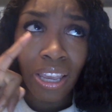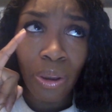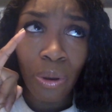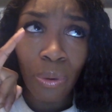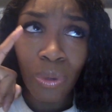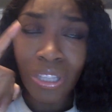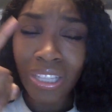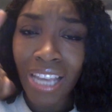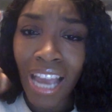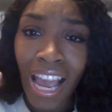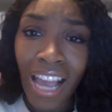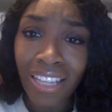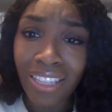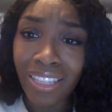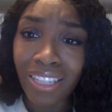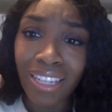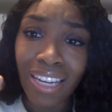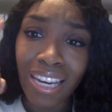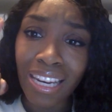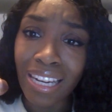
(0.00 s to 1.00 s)
was
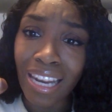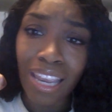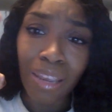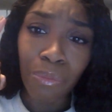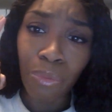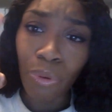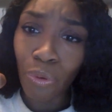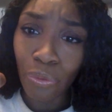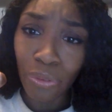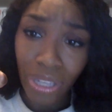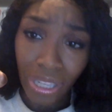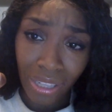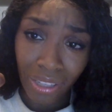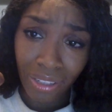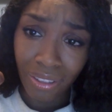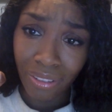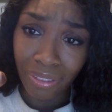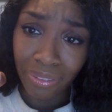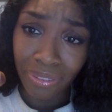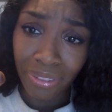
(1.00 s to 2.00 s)
casted in a movie
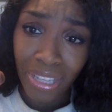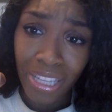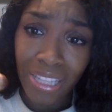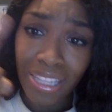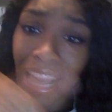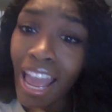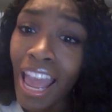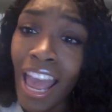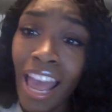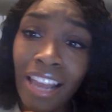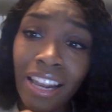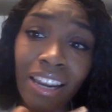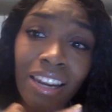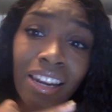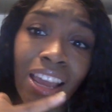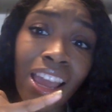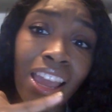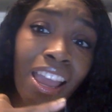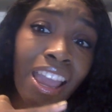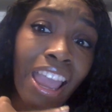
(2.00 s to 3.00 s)
that had
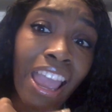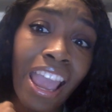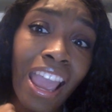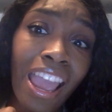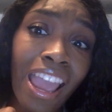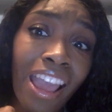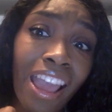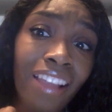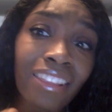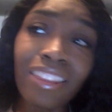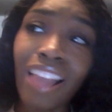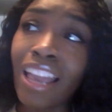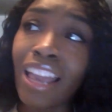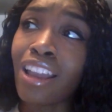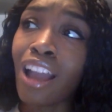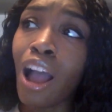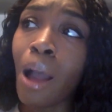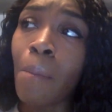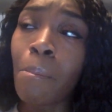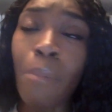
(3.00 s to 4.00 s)
like
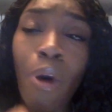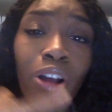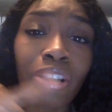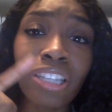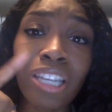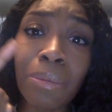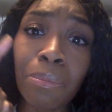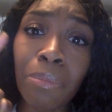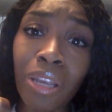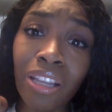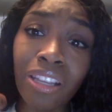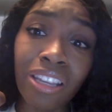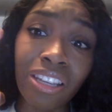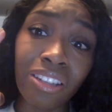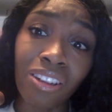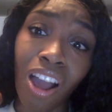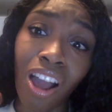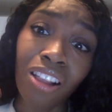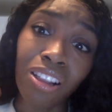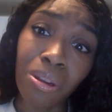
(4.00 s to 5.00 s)
a multi-million
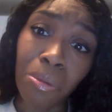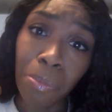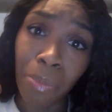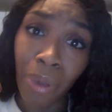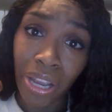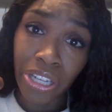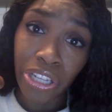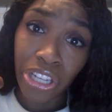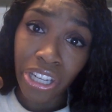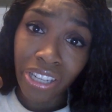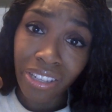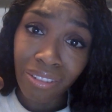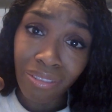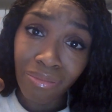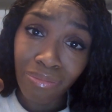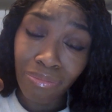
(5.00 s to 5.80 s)
dollar budget.